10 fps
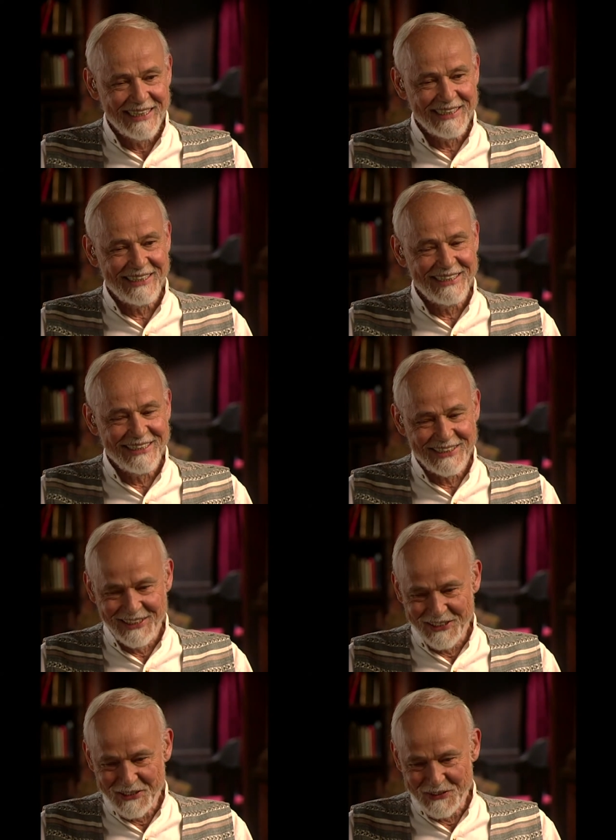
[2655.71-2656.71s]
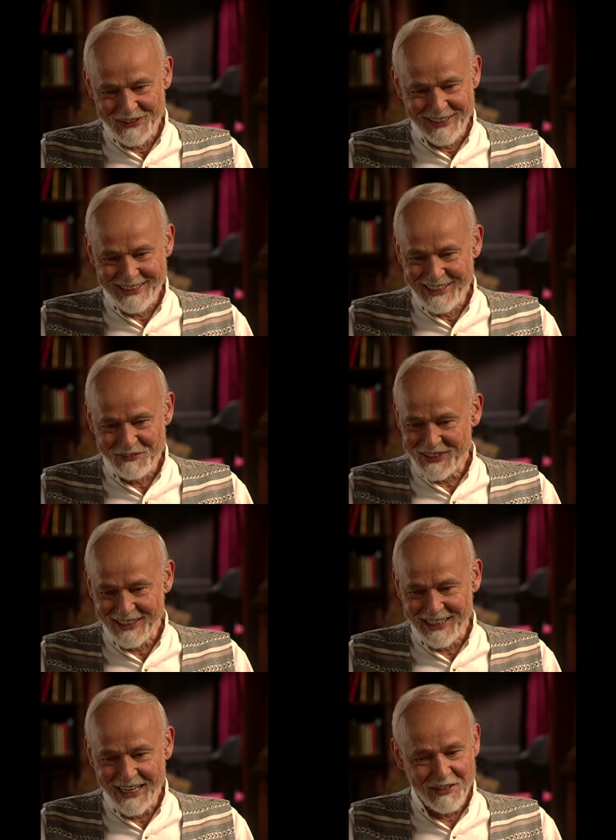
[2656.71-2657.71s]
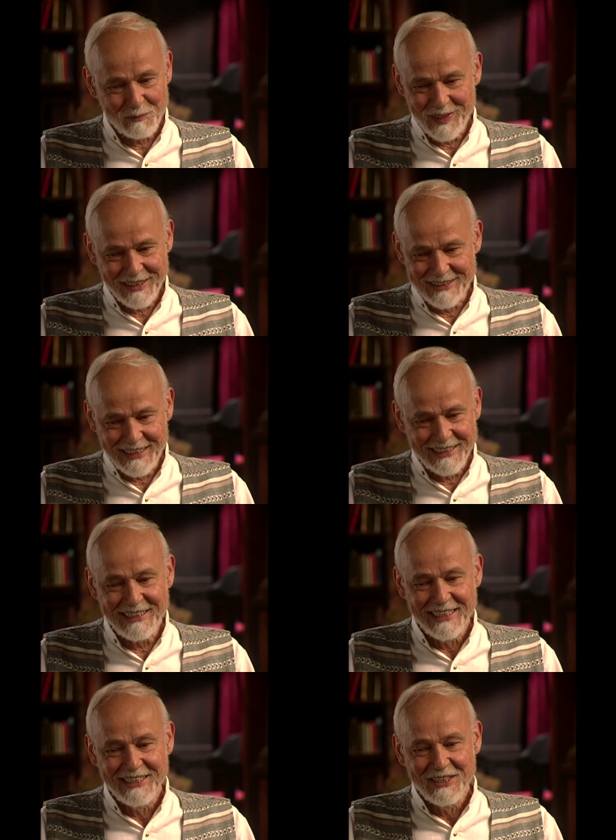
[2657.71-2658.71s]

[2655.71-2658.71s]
I, uh, I have to laugh because I,